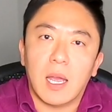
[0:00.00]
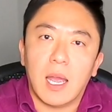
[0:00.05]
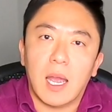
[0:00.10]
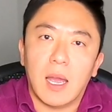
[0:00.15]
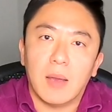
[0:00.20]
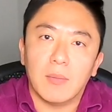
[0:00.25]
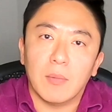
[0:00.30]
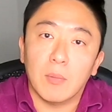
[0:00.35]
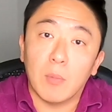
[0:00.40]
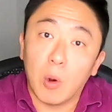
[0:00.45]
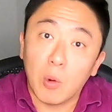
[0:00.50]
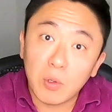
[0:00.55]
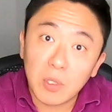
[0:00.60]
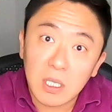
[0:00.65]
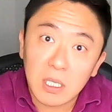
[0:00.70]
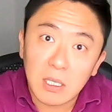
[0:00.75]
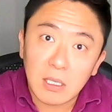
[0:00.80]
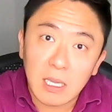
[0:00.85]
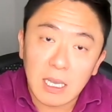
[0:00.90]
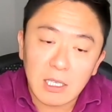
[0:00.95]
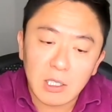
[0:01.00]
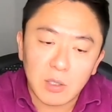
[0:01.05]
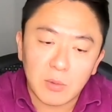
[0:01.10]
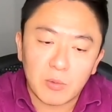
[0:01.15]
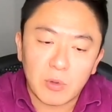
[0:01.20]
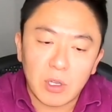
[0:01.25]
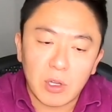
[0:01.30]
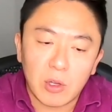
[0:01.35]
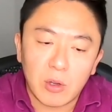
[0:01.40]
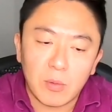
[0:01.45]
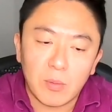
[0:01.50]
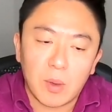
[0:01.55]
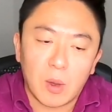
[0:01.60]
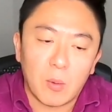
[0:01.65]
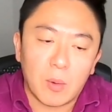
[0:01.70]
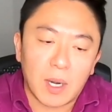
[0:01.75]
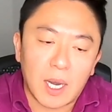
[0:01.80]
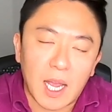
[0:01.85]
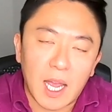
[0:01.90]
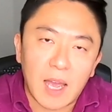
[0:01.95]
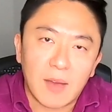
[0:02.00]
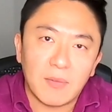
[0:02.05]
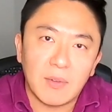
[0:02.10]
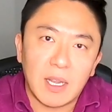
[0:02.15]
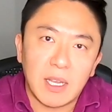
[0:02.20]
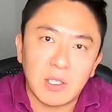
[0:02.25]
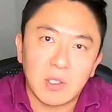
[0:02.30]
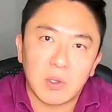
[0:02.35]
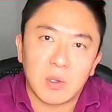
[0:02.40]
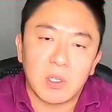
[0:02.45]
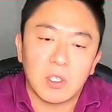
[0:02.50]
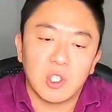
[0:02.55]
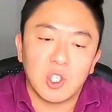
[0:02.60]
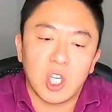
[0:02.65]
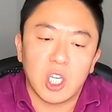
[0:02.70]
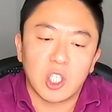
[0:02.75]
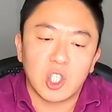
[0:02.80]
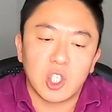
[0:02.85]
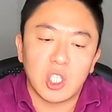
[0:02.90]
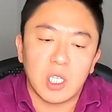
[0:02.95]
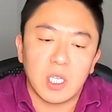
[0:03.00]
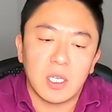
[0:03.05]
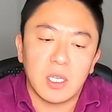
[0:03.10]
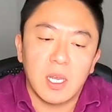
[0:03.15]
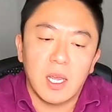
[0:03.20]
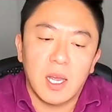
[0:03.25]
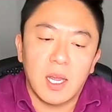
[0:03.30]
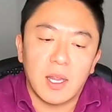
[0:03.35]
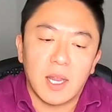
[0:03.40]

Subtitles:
am mostly a nasal breather, but when I have nasal congestion,